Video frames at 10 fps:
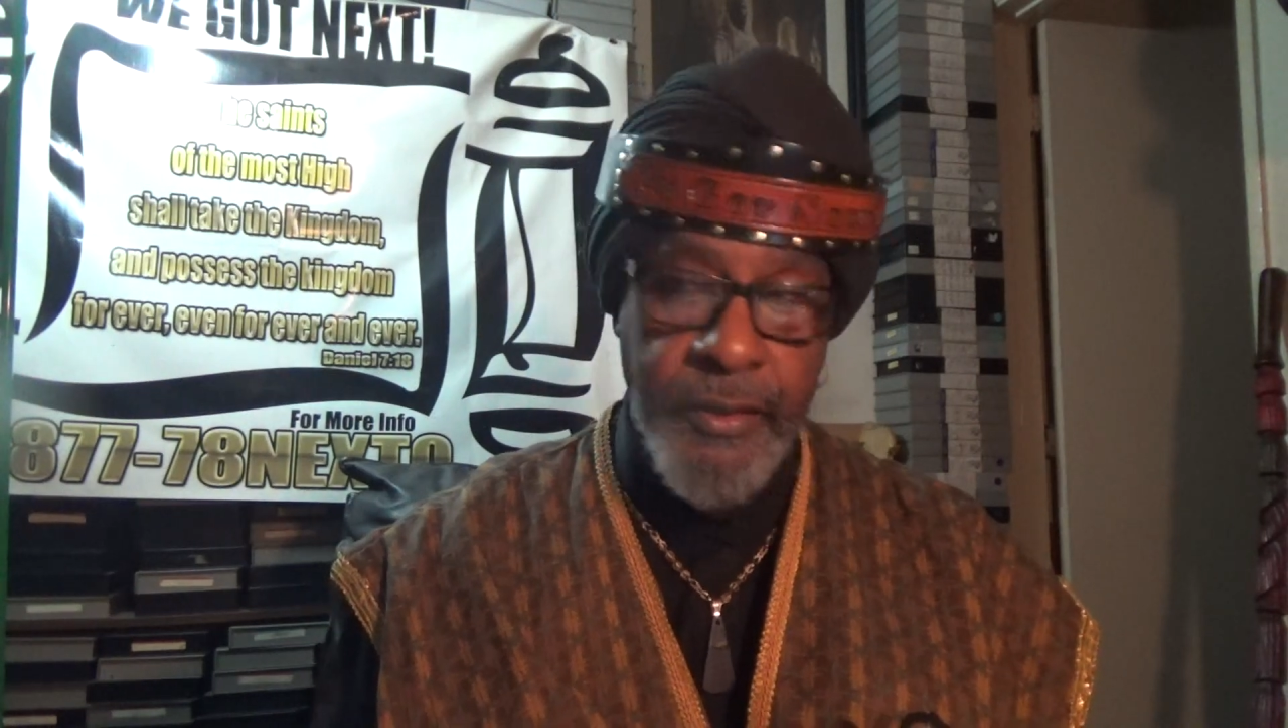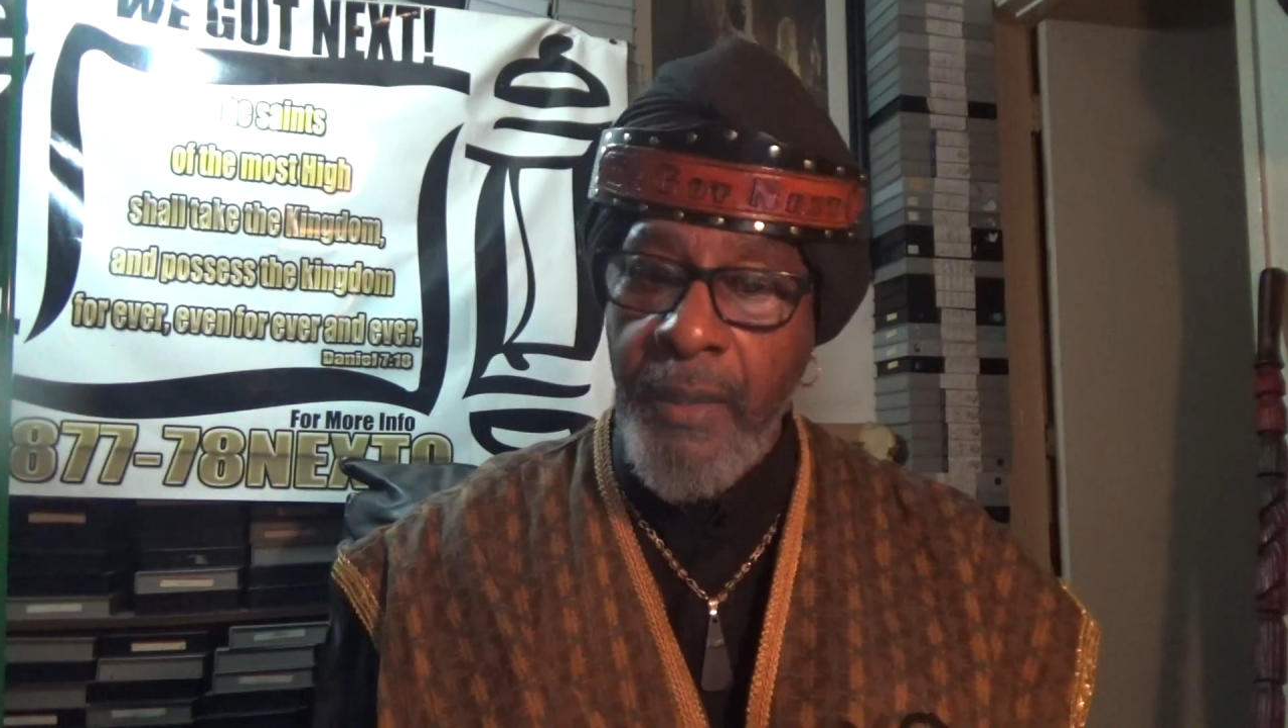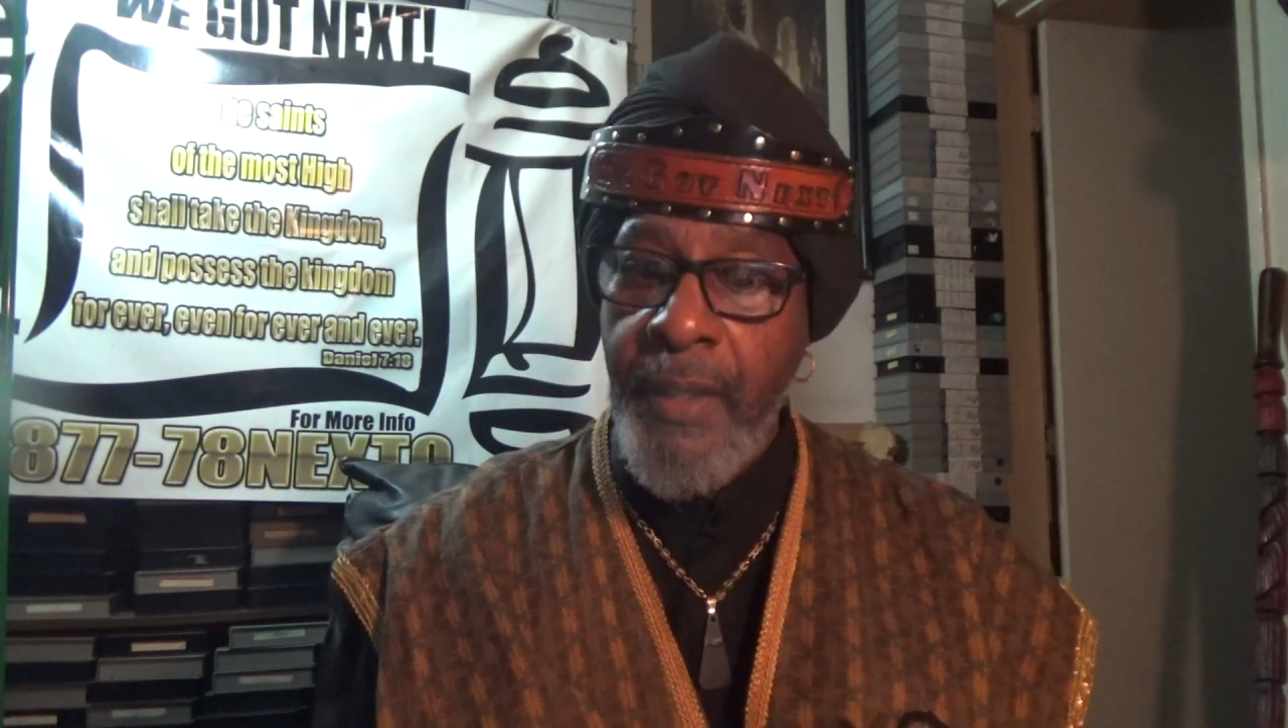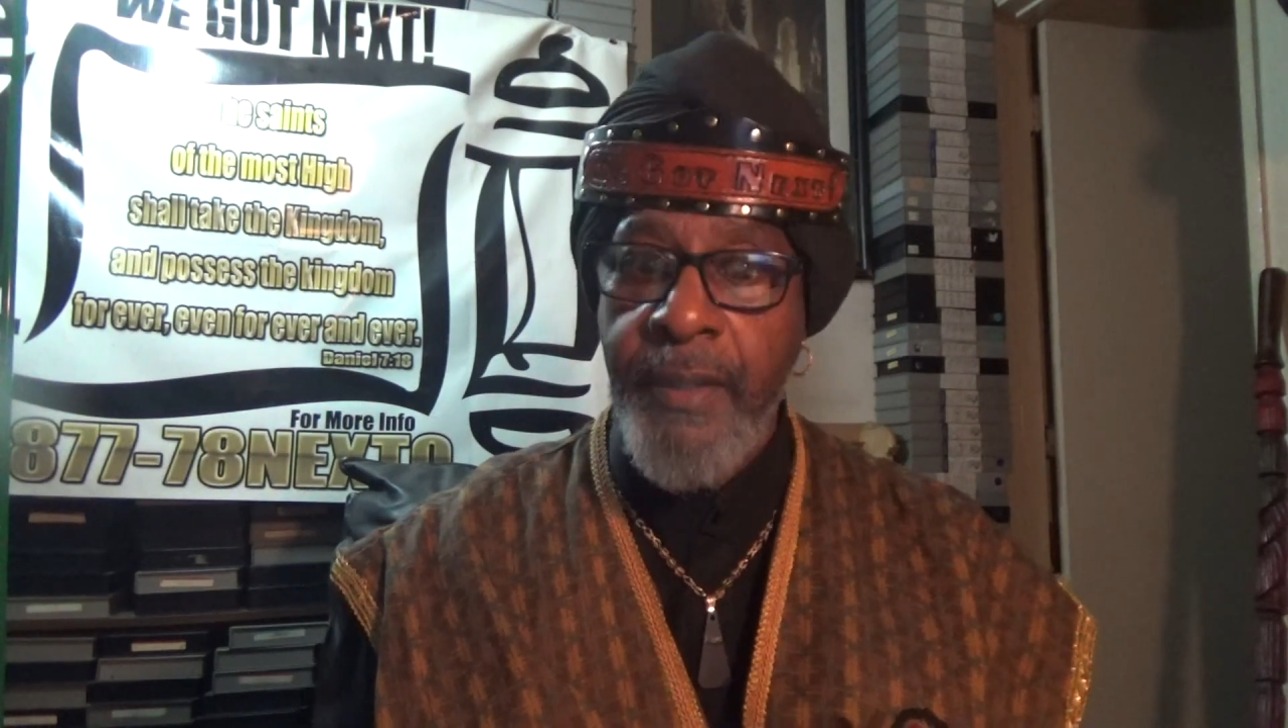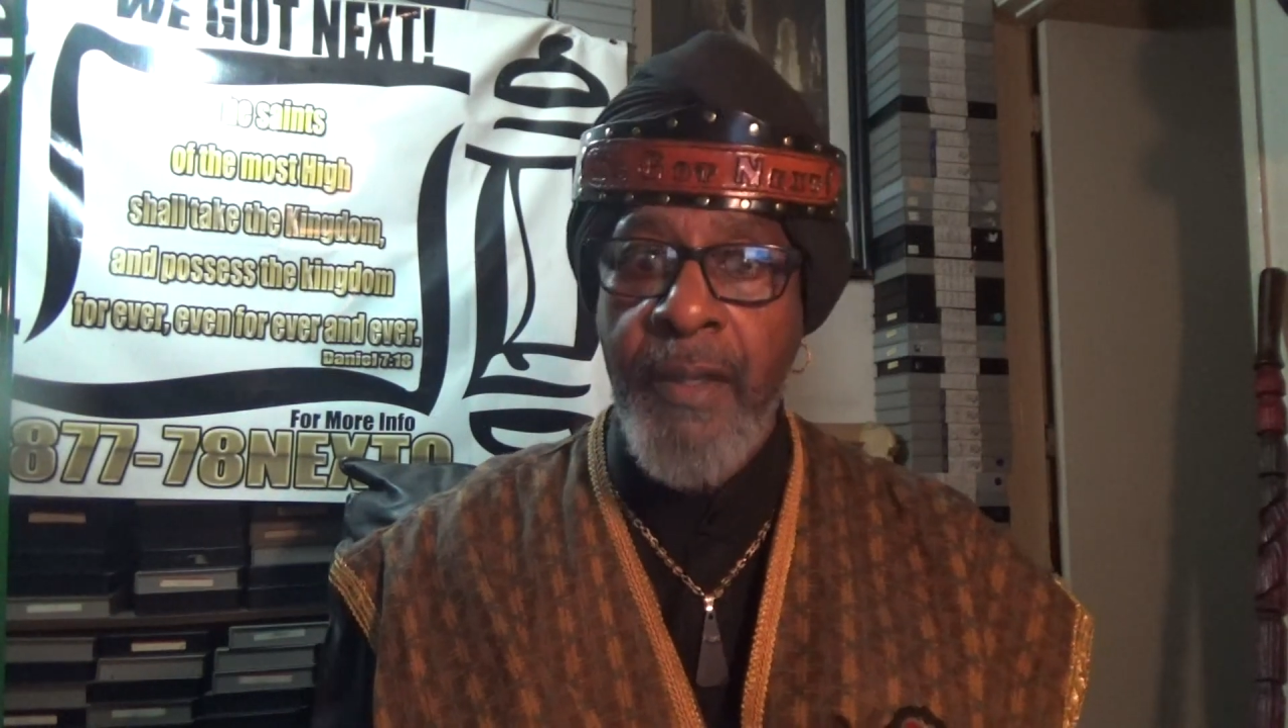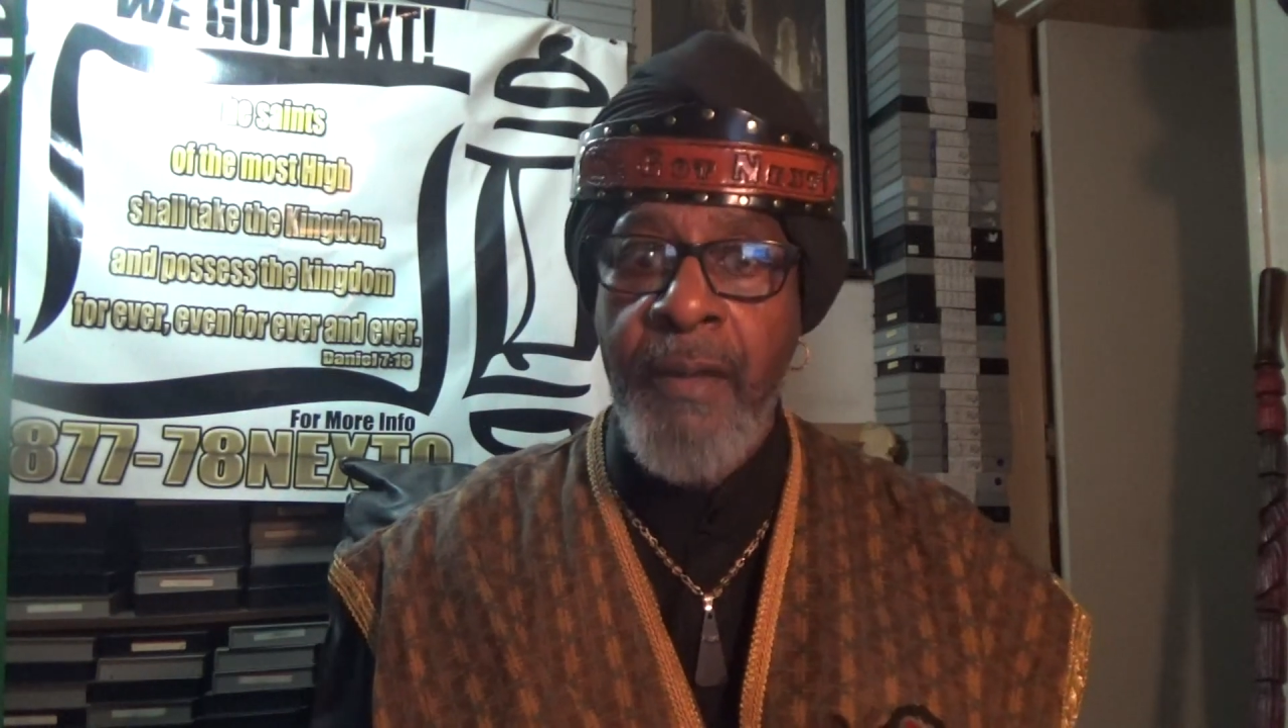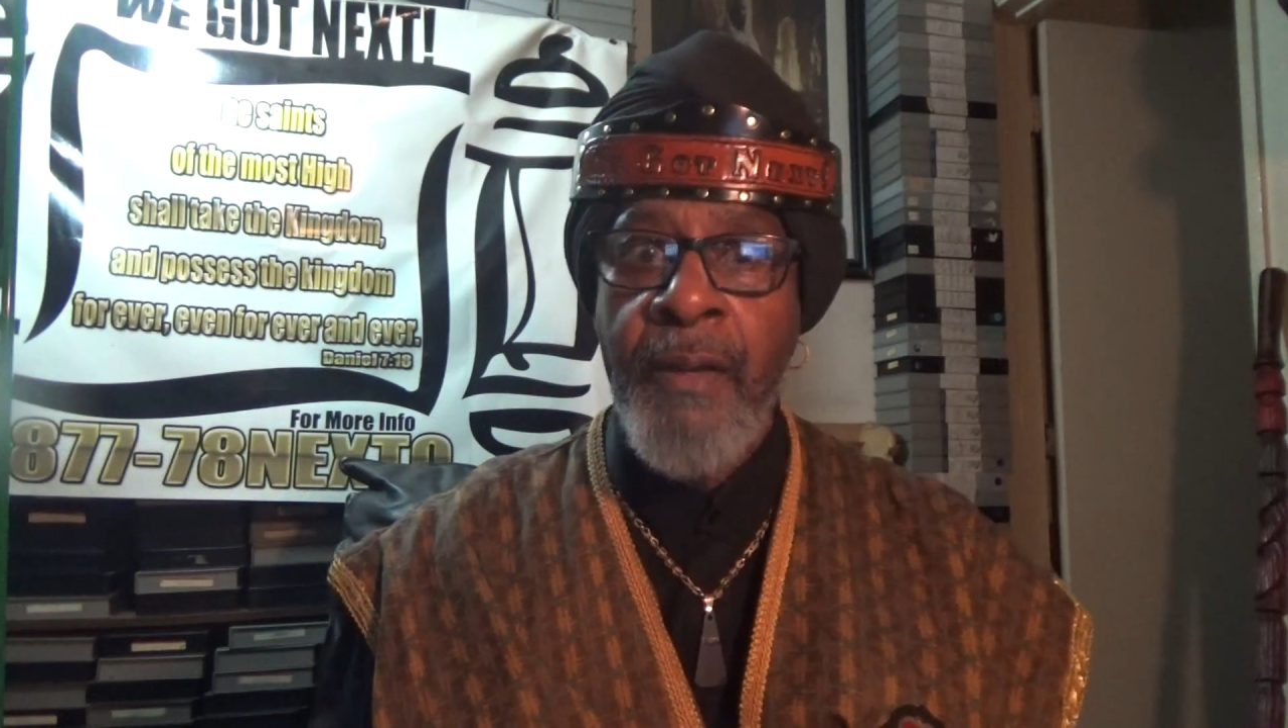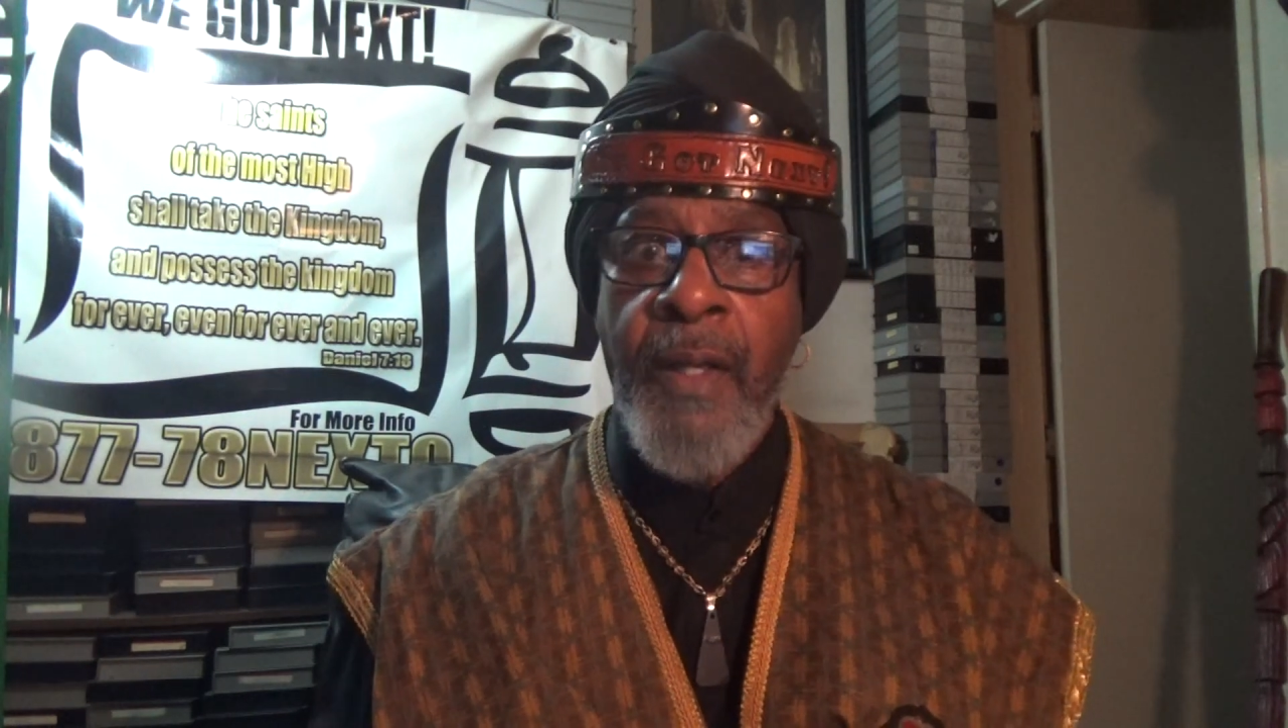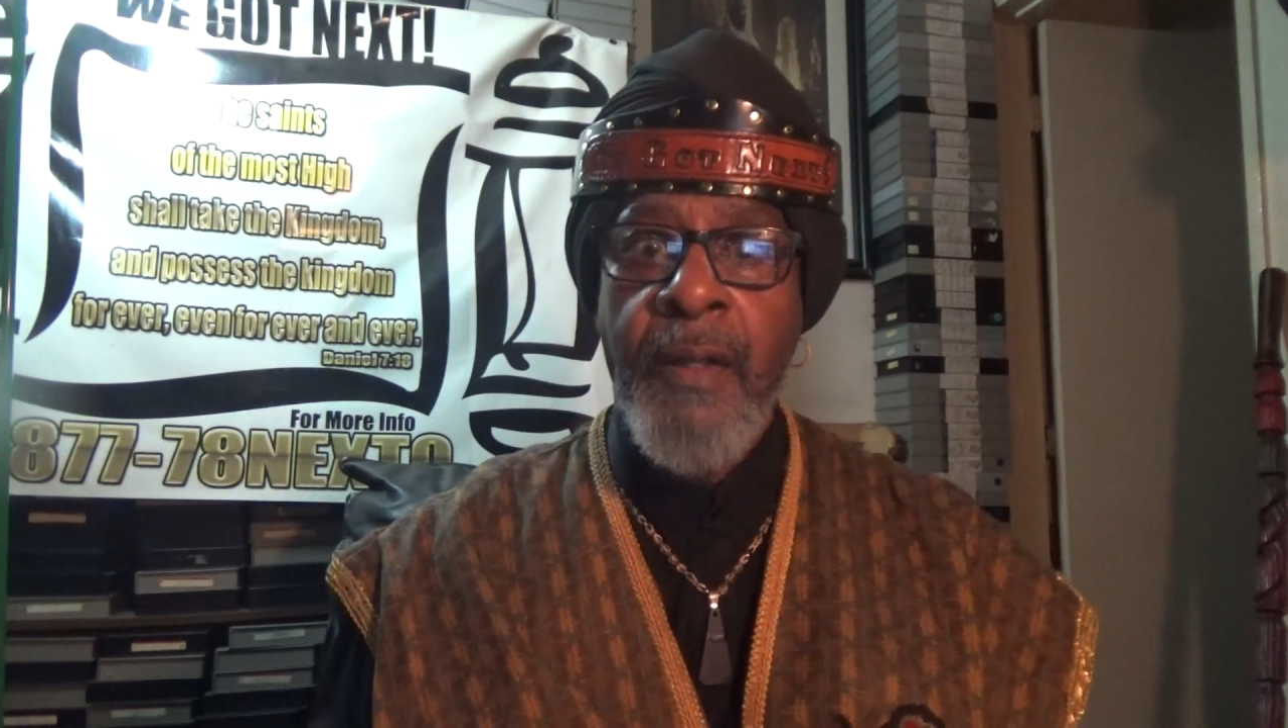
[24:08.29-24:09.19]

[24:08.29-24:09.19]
Because a lot of y'all